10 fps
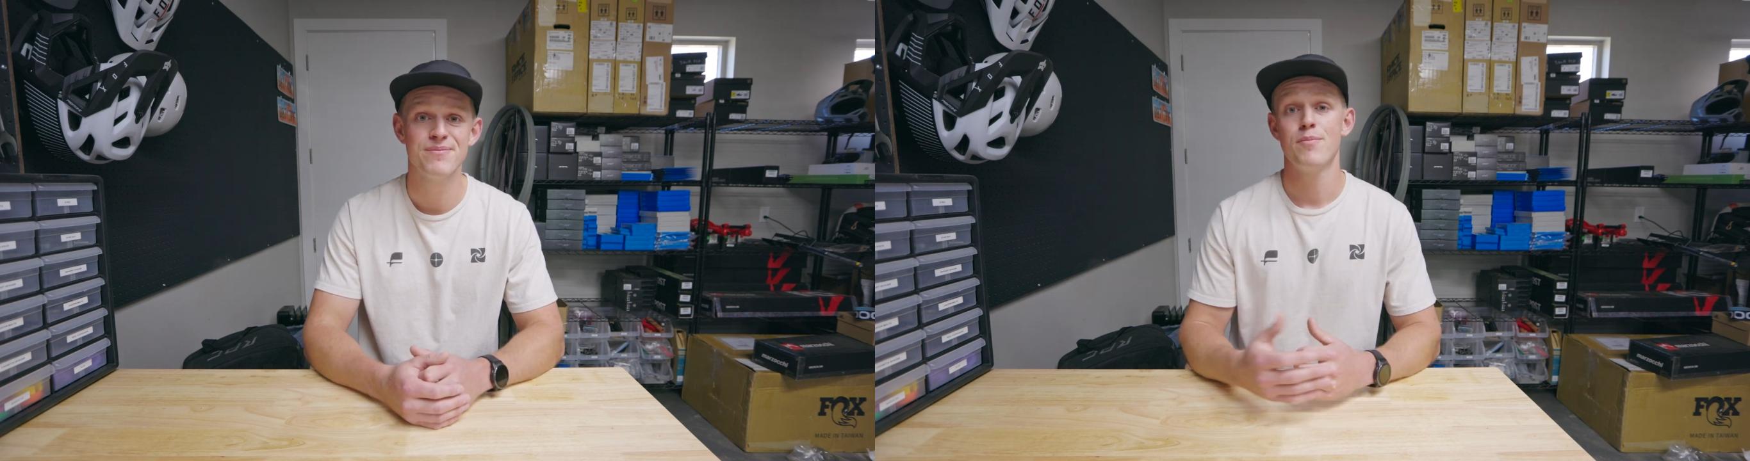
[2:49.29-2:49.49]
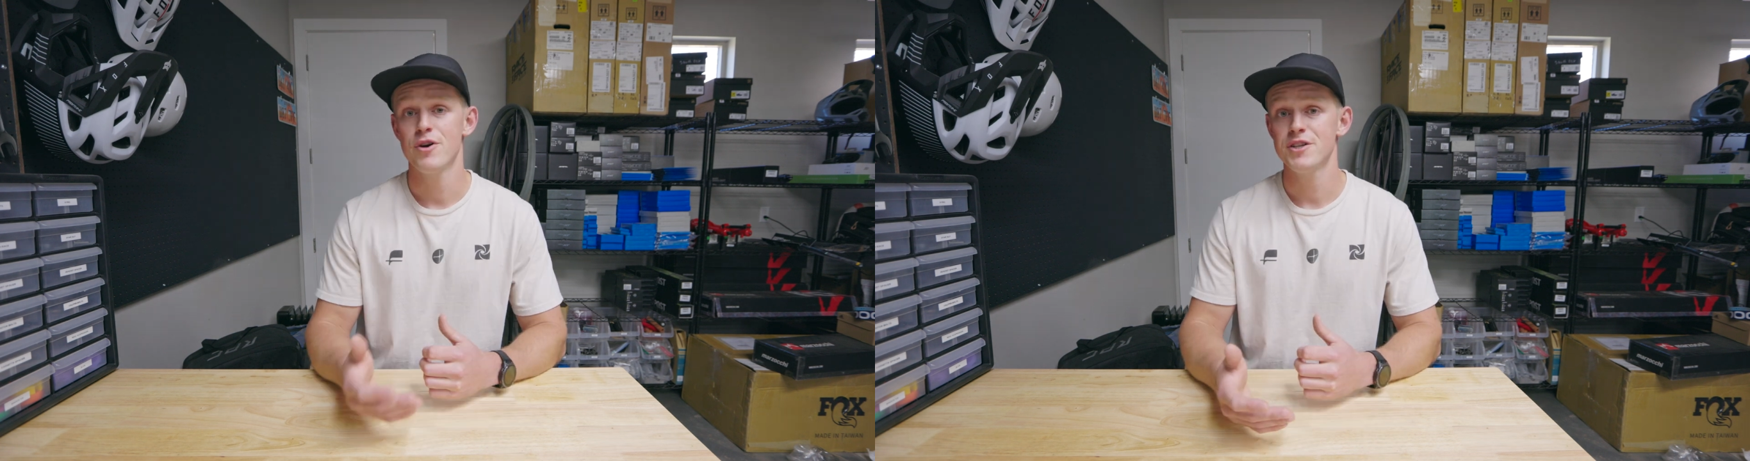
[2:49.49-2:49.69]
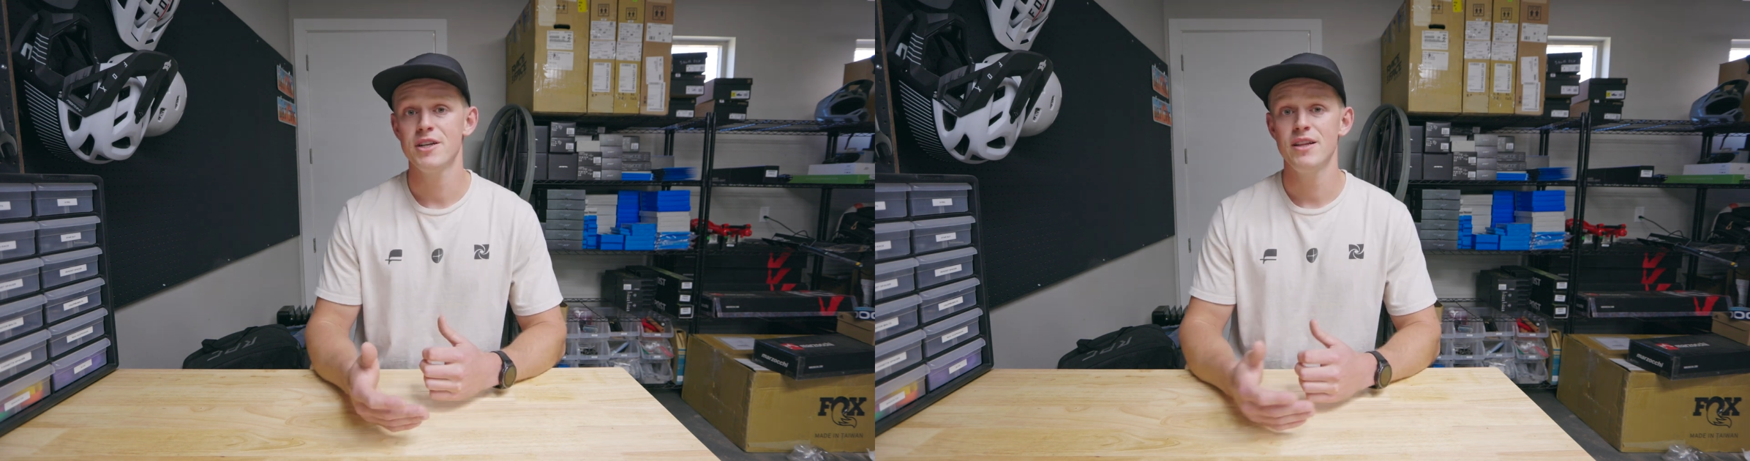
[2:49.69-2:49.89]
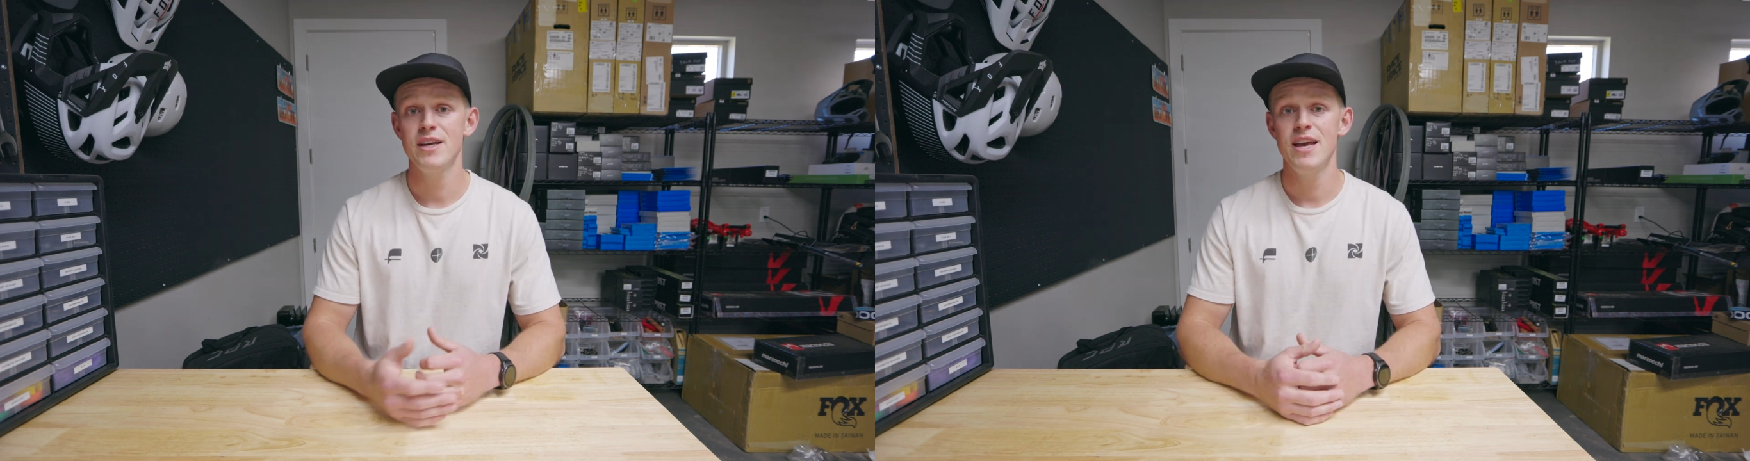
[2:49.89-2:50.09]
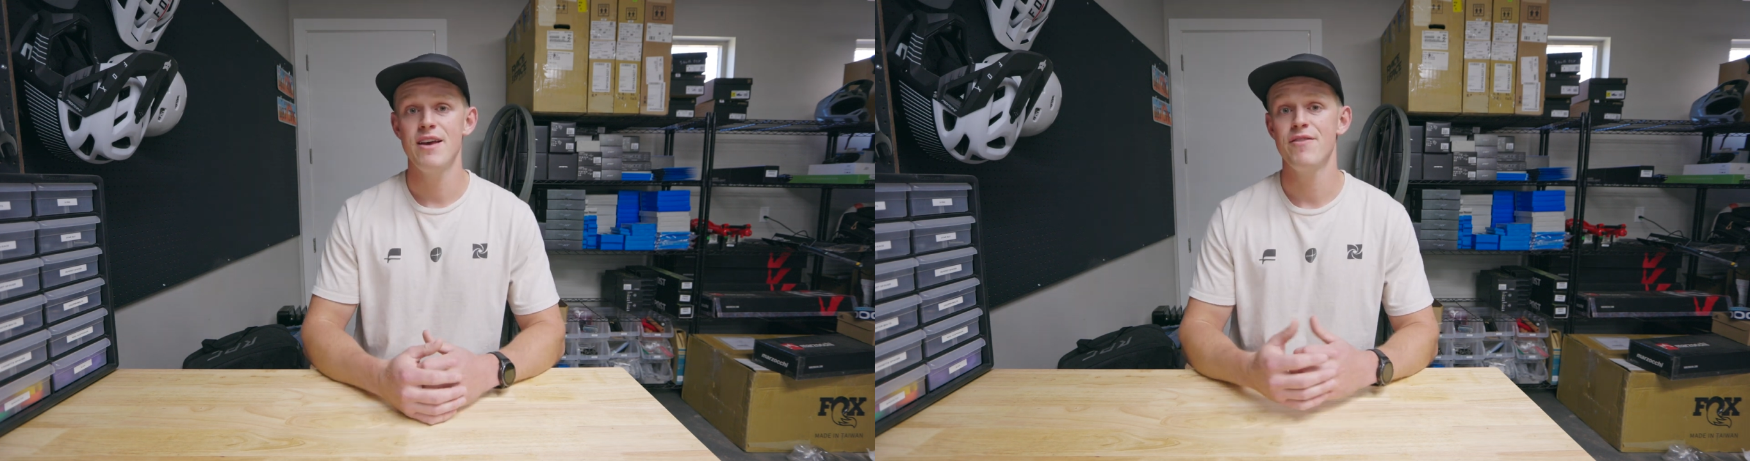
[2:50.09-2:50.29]

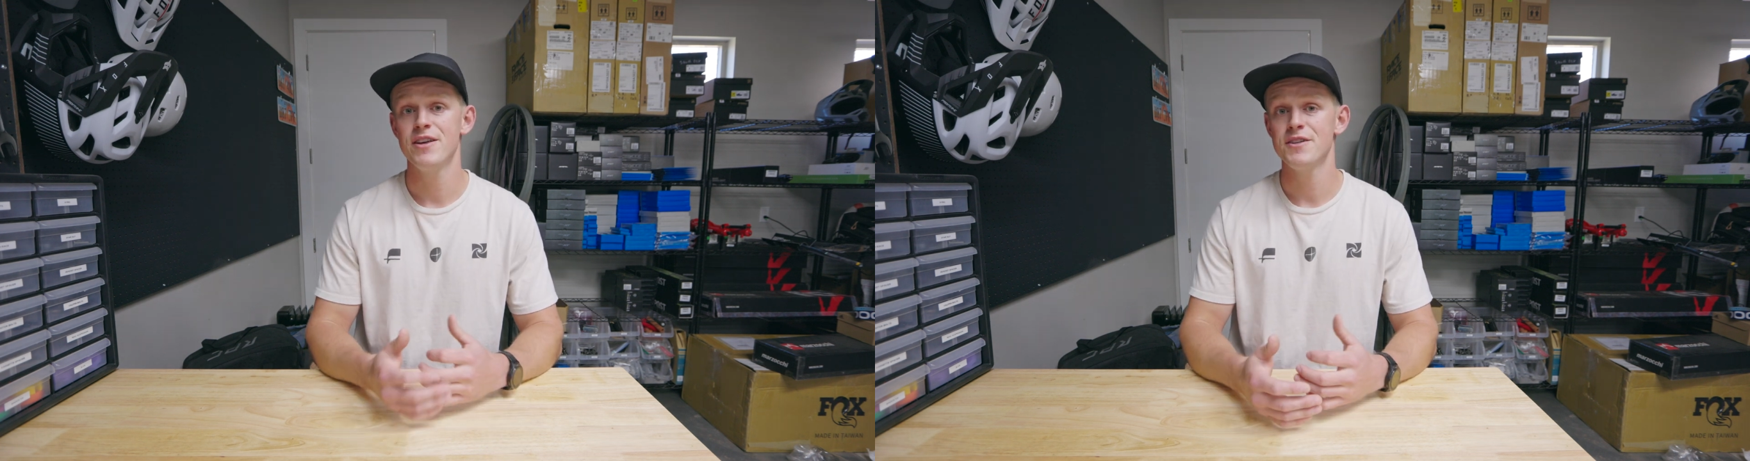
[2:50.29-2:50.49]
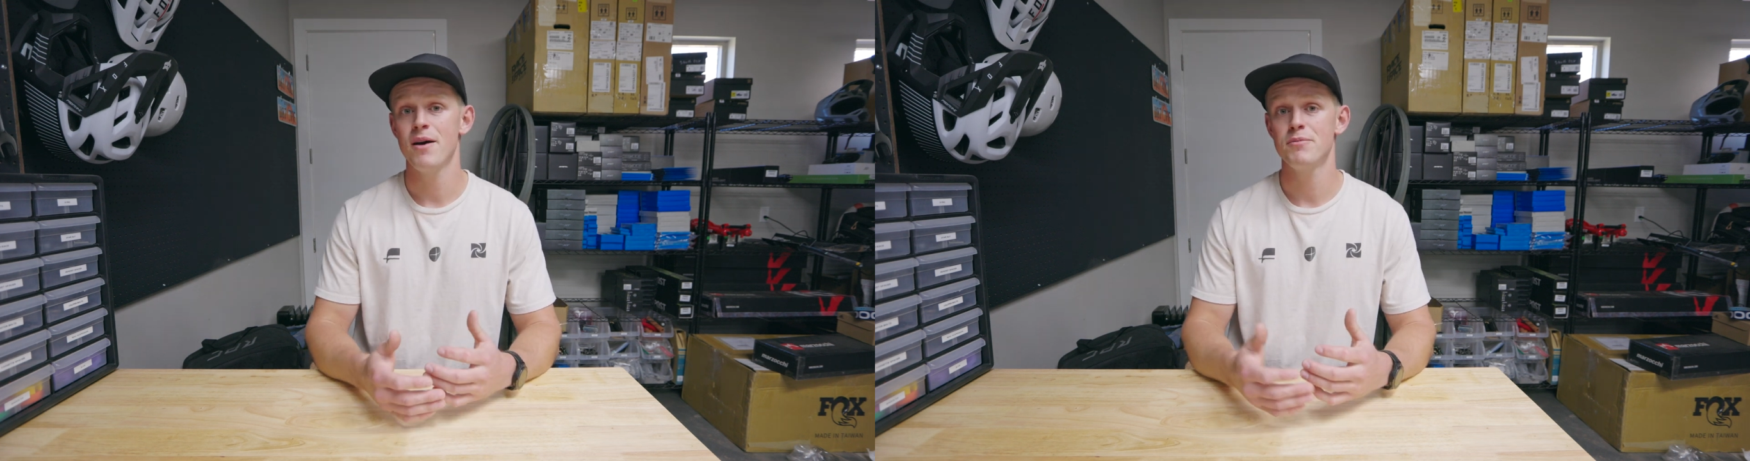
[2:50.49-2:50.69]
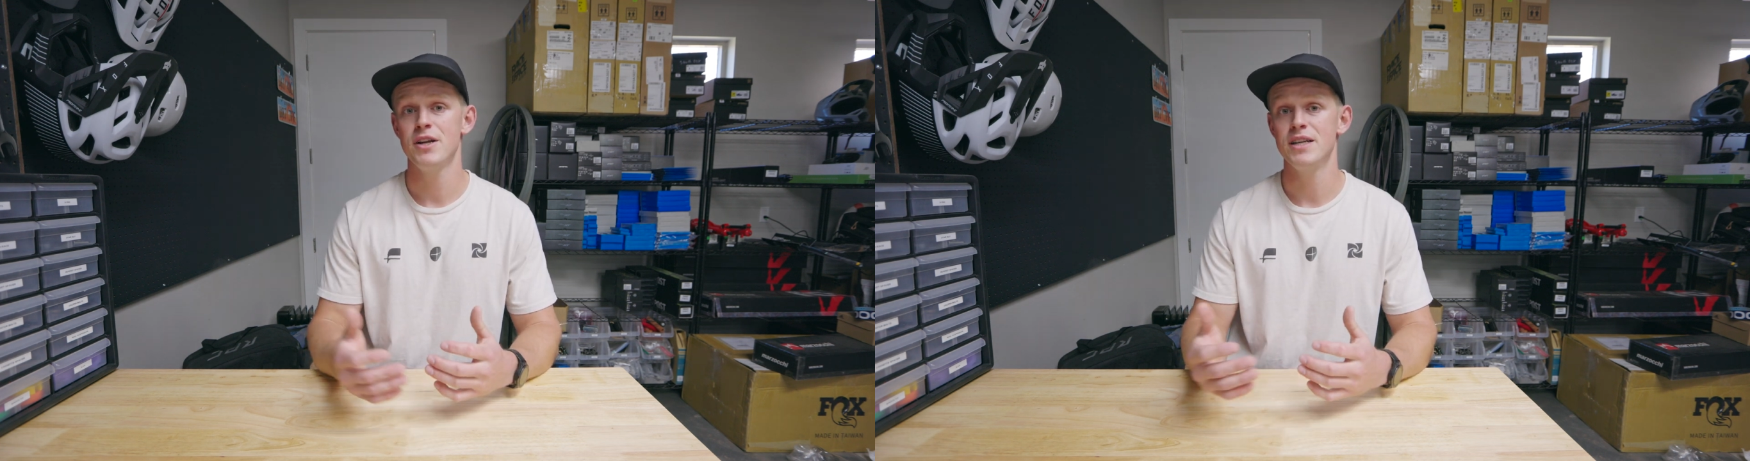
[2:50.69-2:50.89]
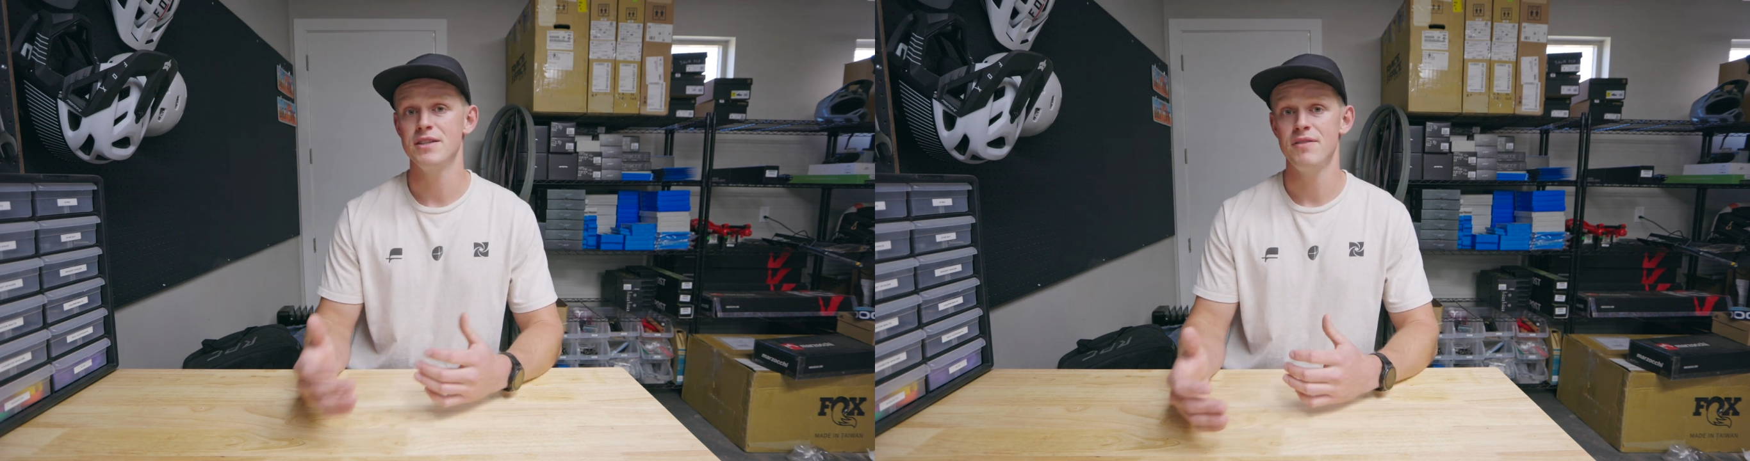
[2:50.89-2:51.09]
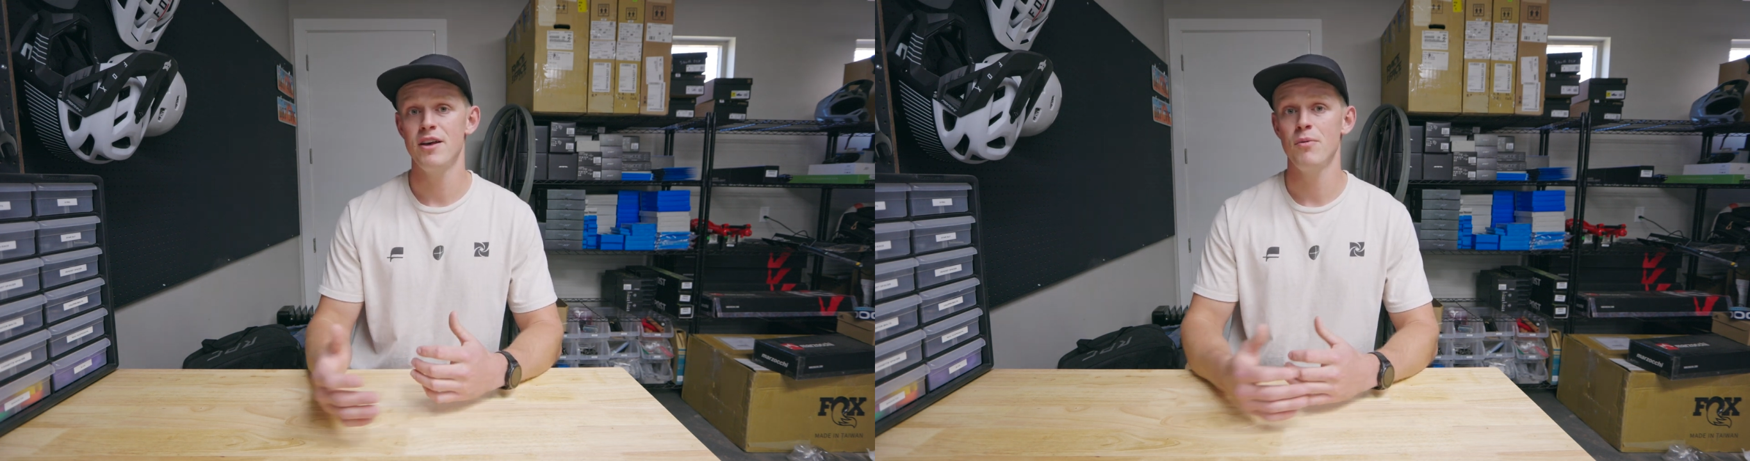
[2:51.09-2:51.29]
Personally, if this option is
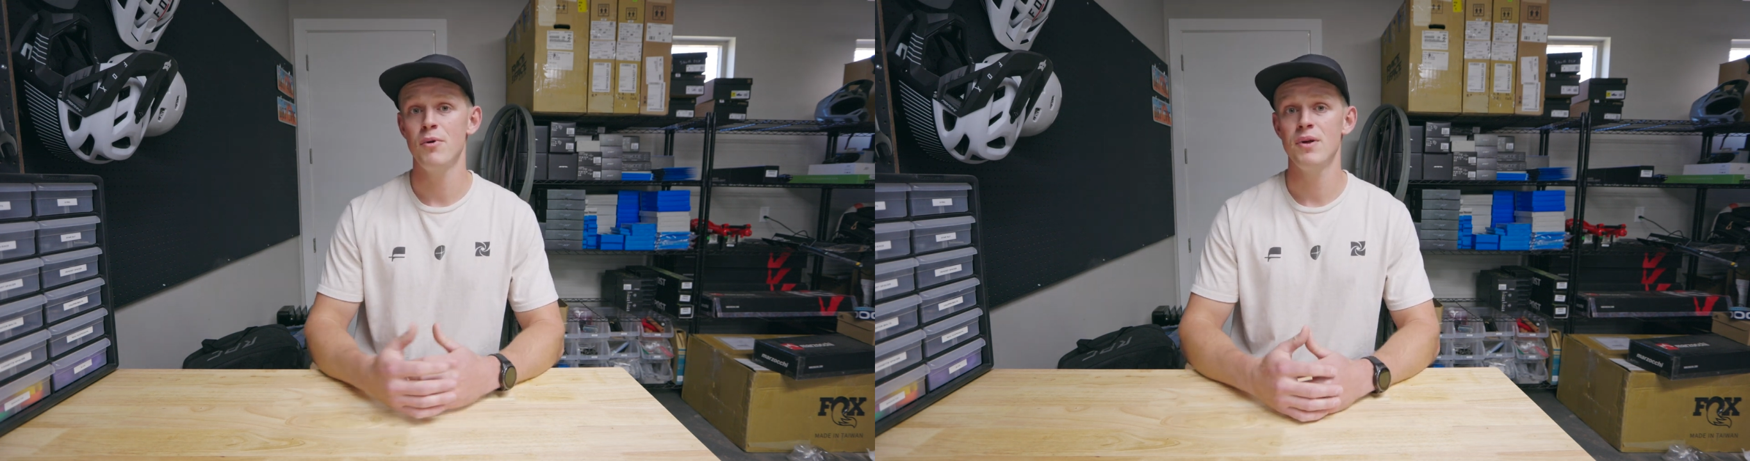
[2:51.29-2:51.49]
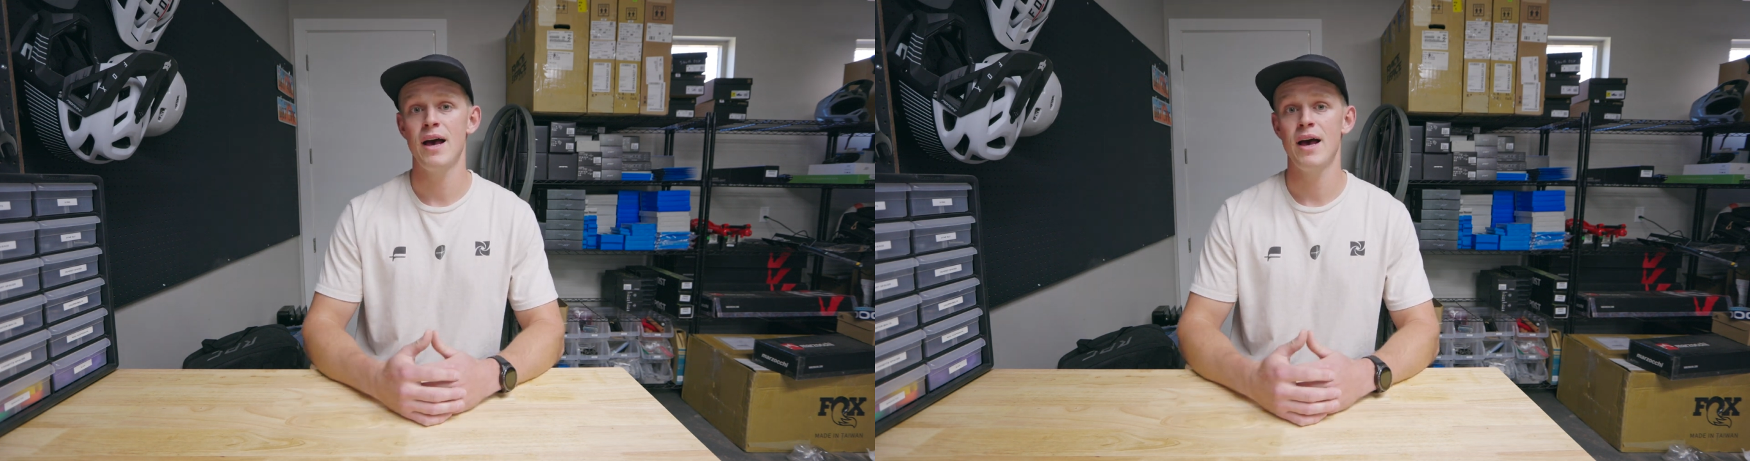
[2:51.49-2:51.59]
available,